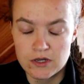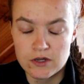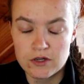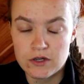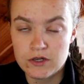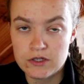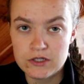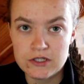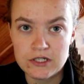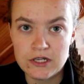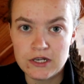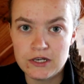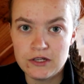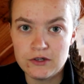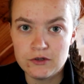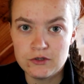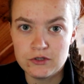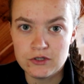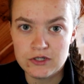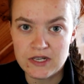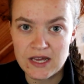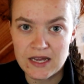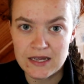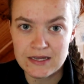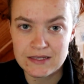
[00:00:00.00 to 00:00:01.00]
continue
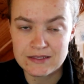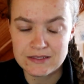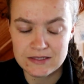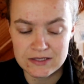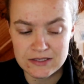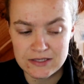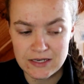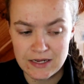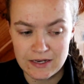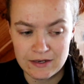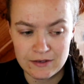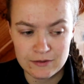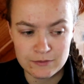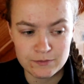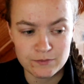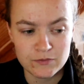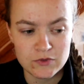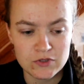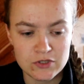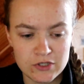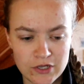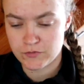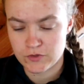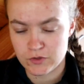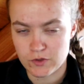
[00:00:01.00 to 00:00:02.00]
today instead.
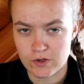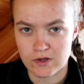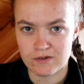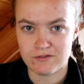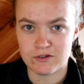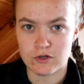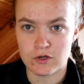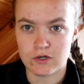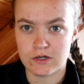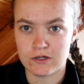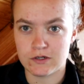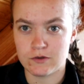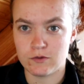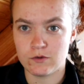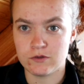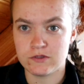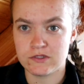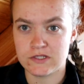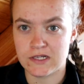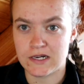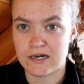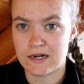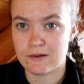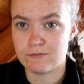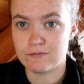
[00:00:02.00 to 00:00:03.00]
So I've got it all
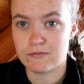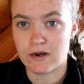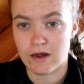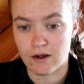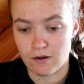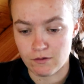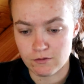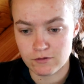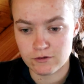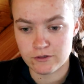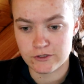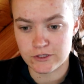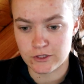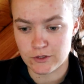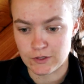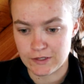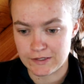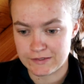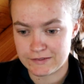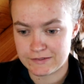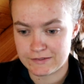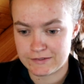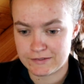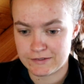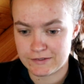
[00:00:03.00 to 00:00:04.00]
set up now, so
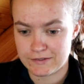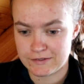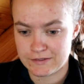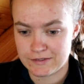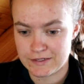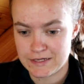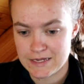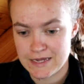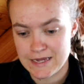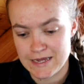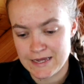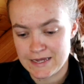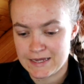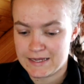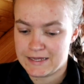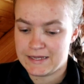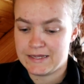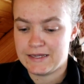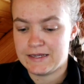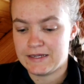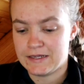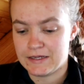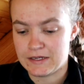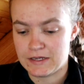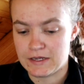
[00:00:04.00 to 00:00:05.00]
let's
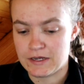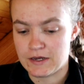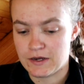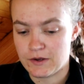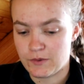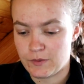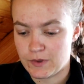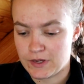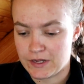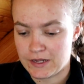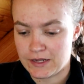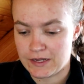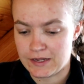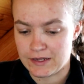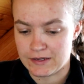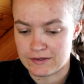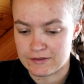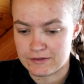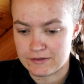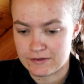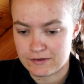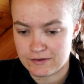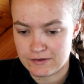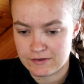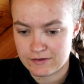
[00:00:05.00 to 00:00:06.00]
go ahead
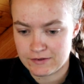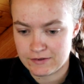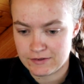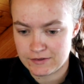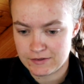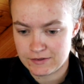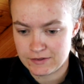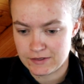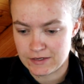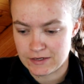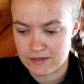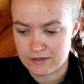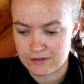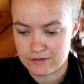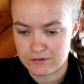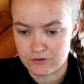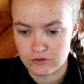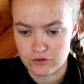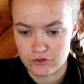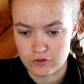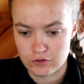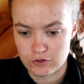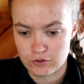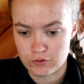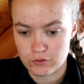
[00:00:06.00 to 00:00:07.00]

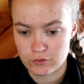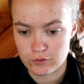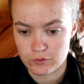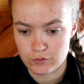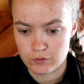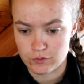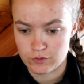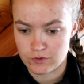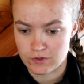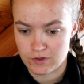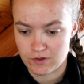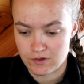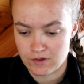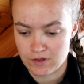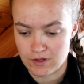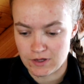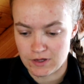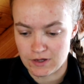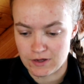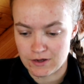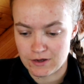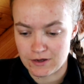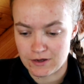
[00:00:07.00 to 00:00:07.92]
and do the thing